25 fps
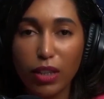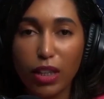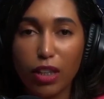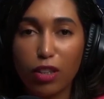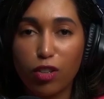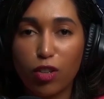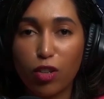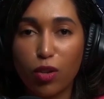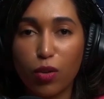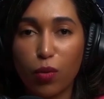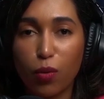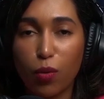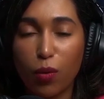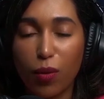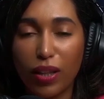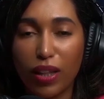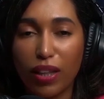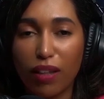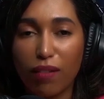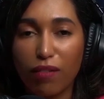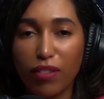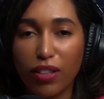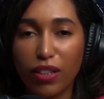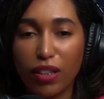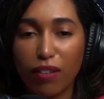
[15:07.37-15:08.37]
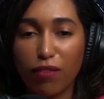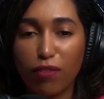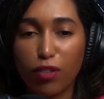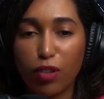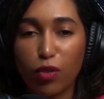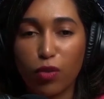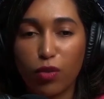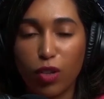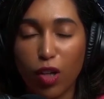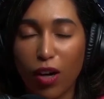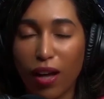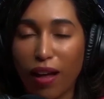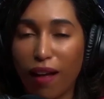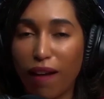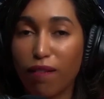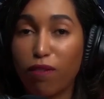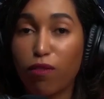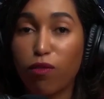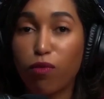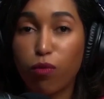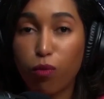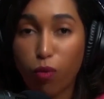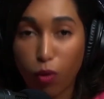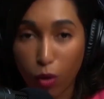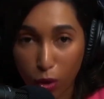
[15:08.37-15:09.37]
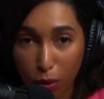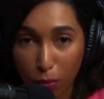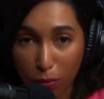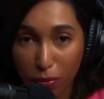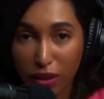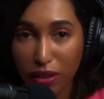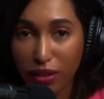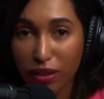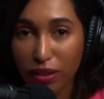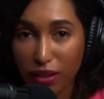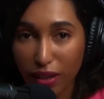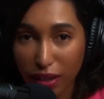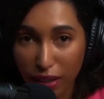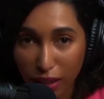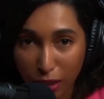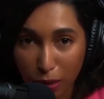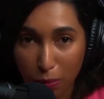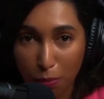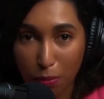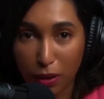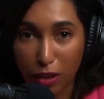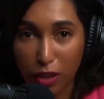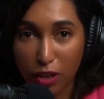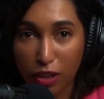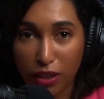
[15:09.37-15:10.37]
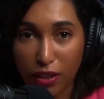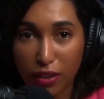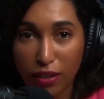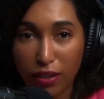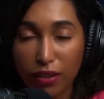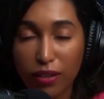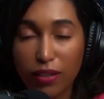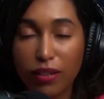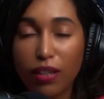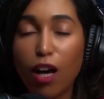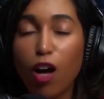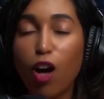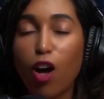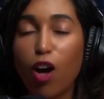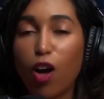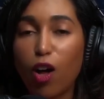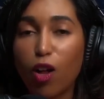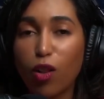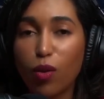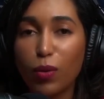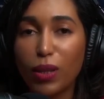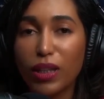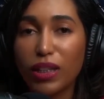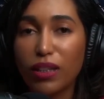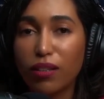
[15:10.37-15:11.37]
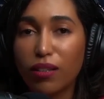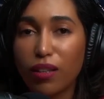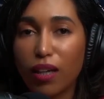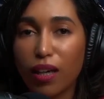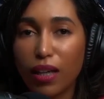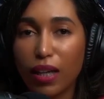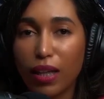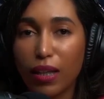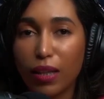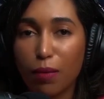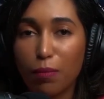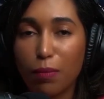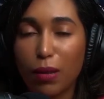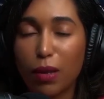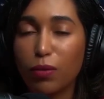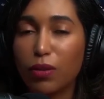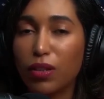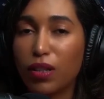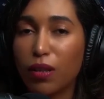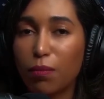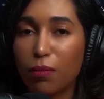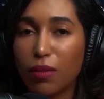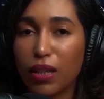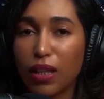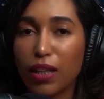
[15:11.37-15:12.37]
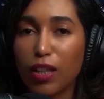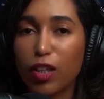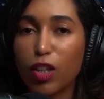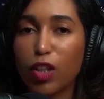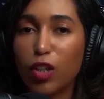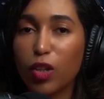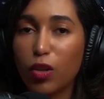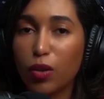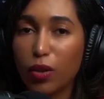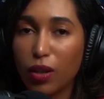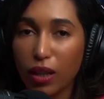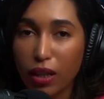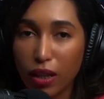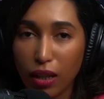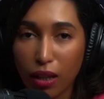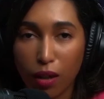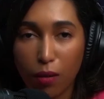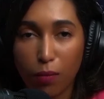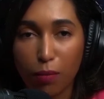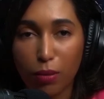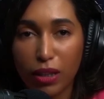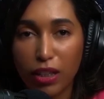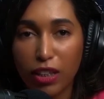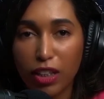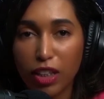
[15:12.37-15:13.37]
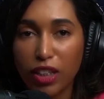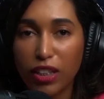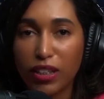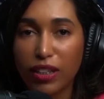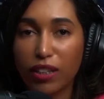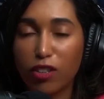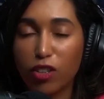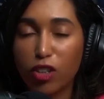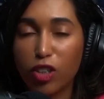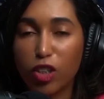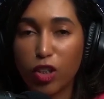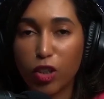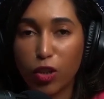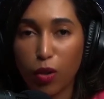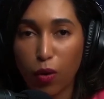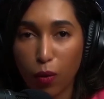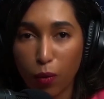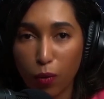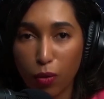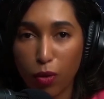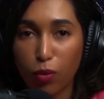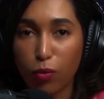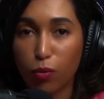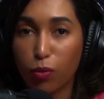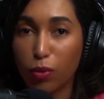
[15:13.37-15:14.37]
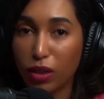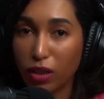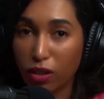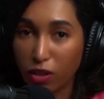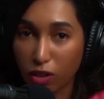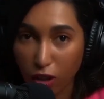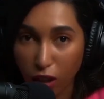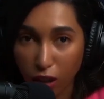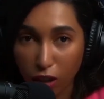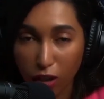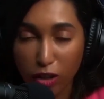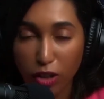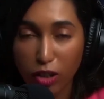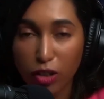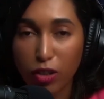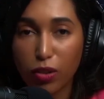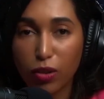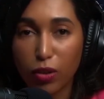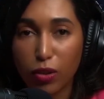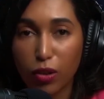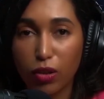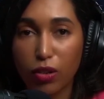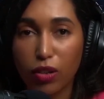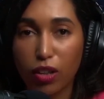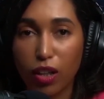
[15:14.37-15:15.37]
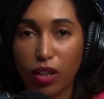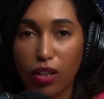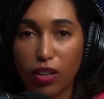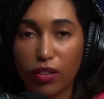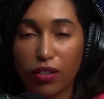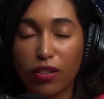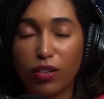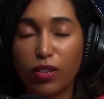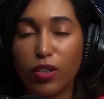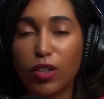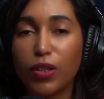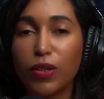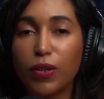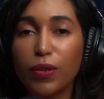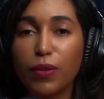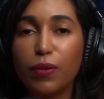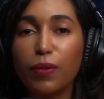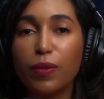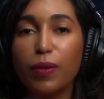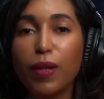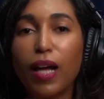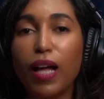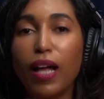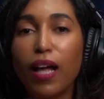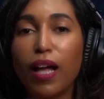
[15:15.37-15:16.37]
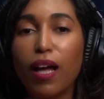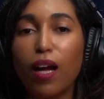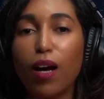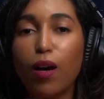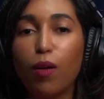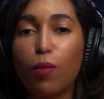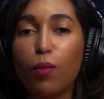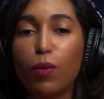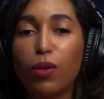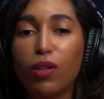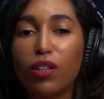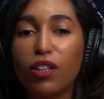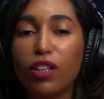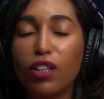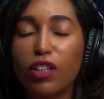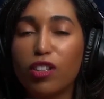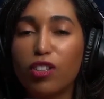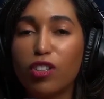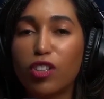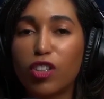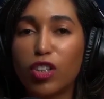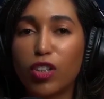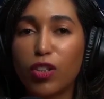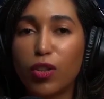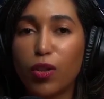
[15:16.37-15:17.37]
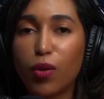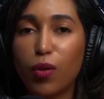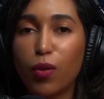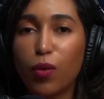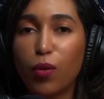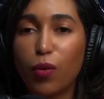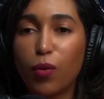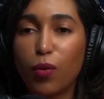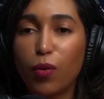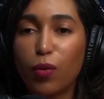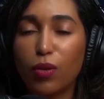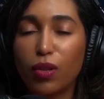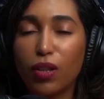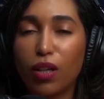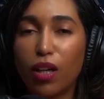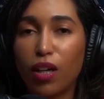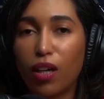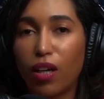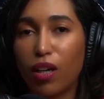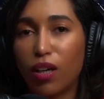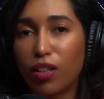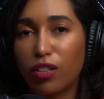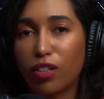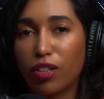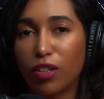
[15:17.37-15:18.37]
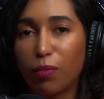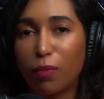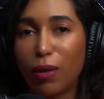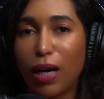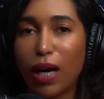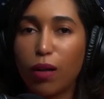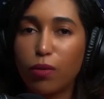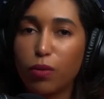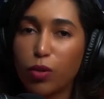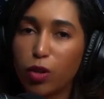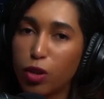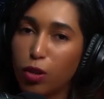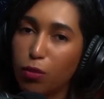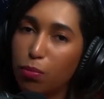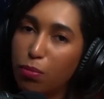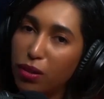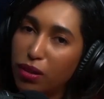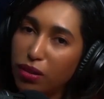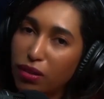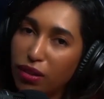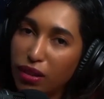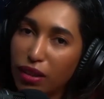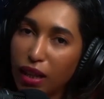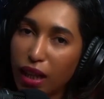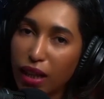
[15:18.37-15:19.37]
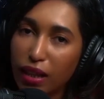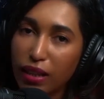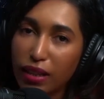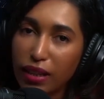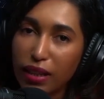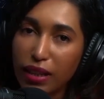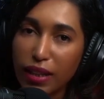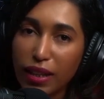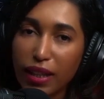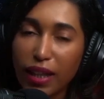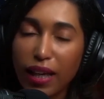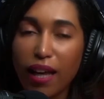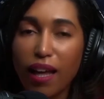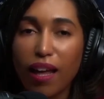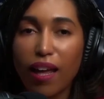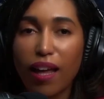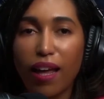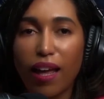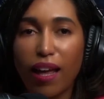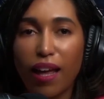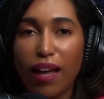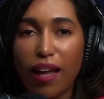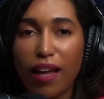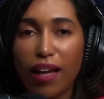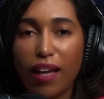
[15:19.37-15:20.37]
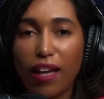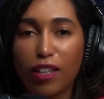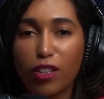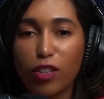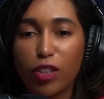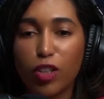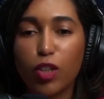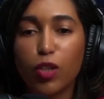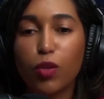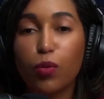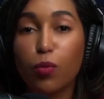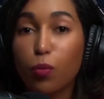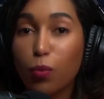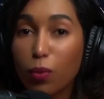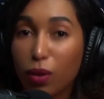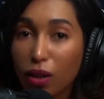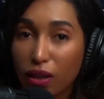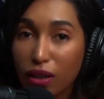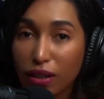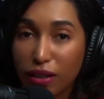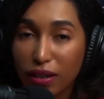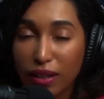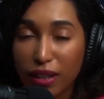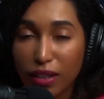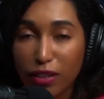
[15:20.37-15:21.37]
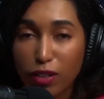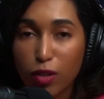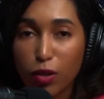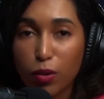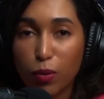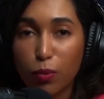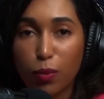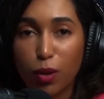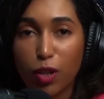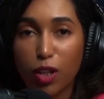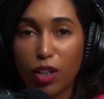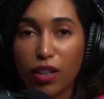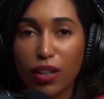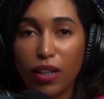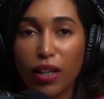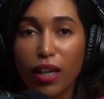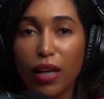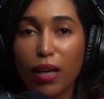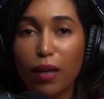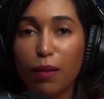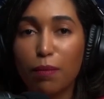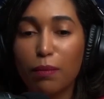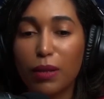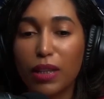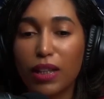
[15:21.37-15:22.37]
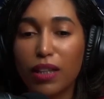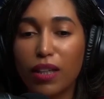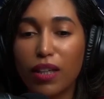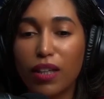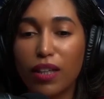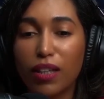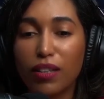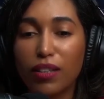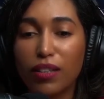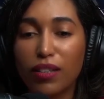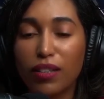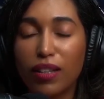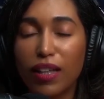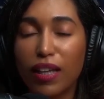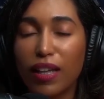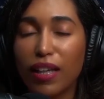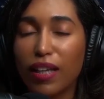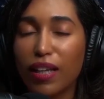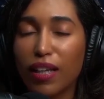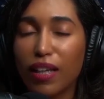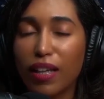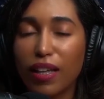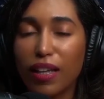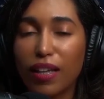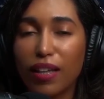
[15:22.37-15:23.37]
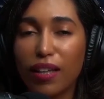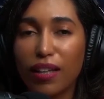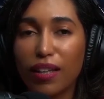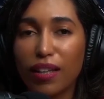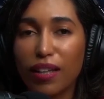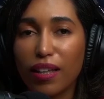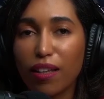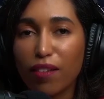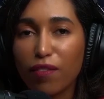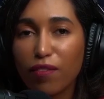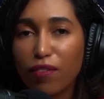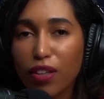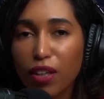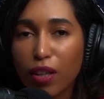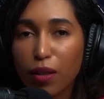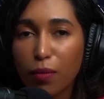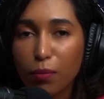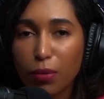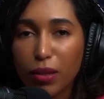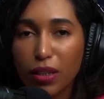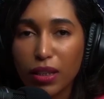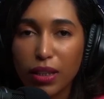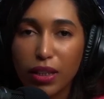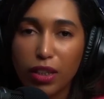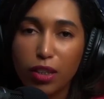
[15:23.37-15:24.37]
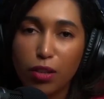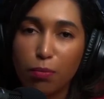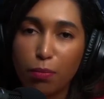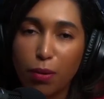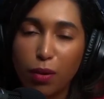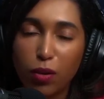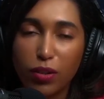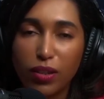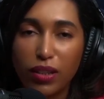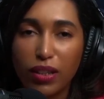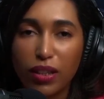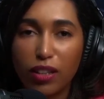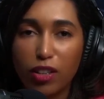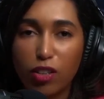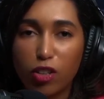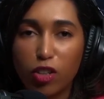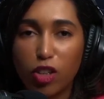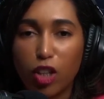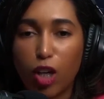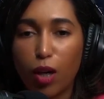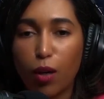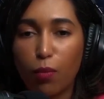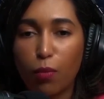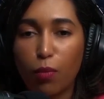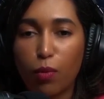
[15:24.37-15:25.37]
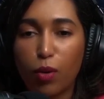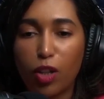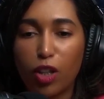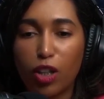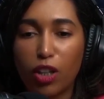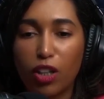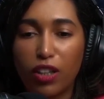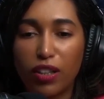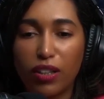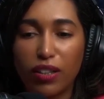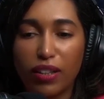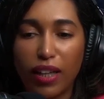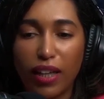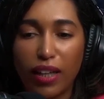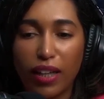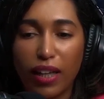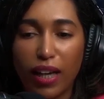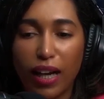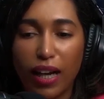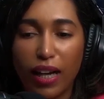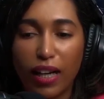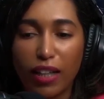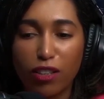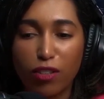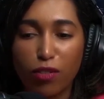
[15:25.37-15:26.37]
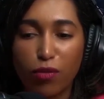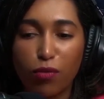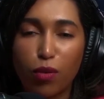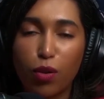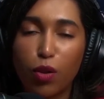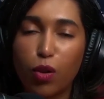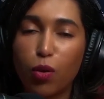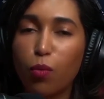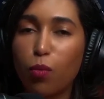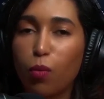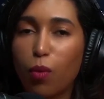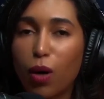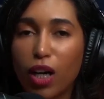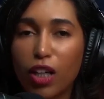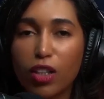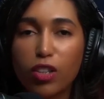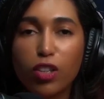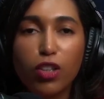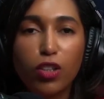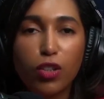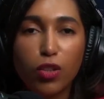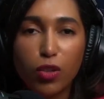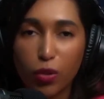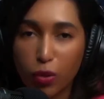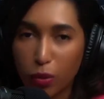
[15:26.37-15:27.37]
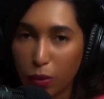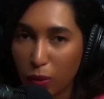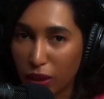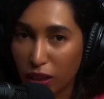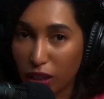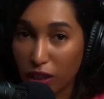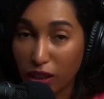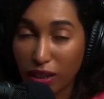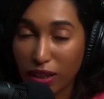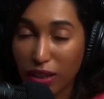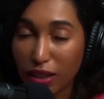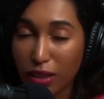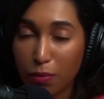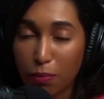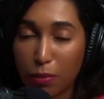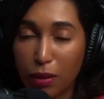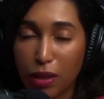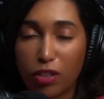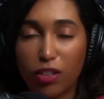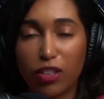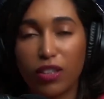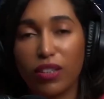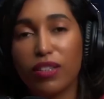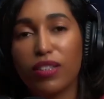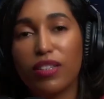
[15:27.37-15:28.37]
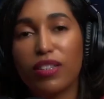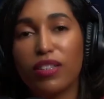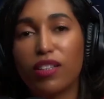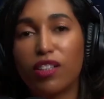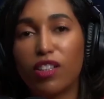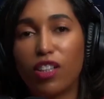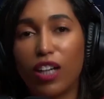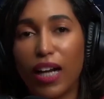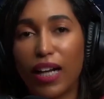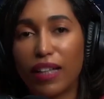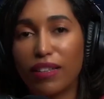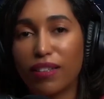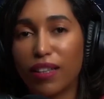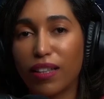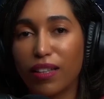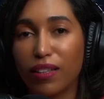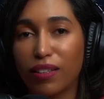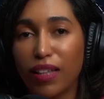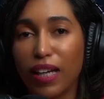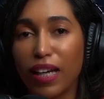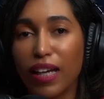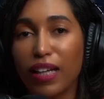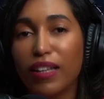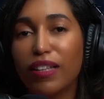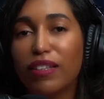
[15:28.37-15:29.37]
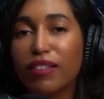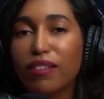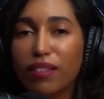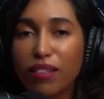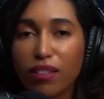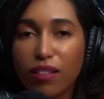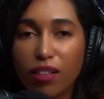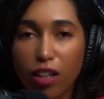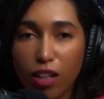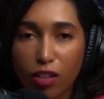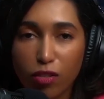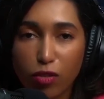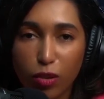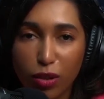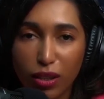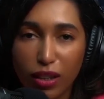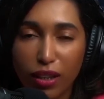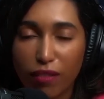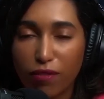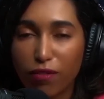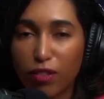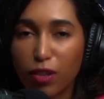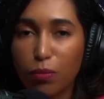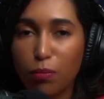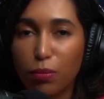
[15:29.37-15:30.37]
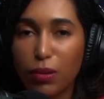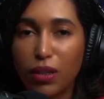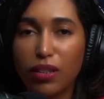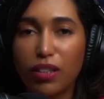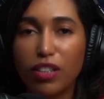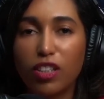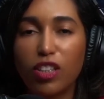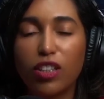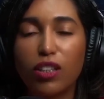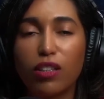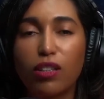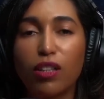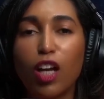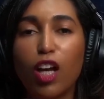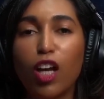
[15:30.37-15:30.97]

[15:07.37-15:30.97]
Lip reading: So even if you don't have formal experience, always talking about something you accomplished and show the results you got to will show somehow your personality and your willingness to work. Because if a company is posting a job where they ask for 1 to 2 years experience, they're asking, this is an entry level position.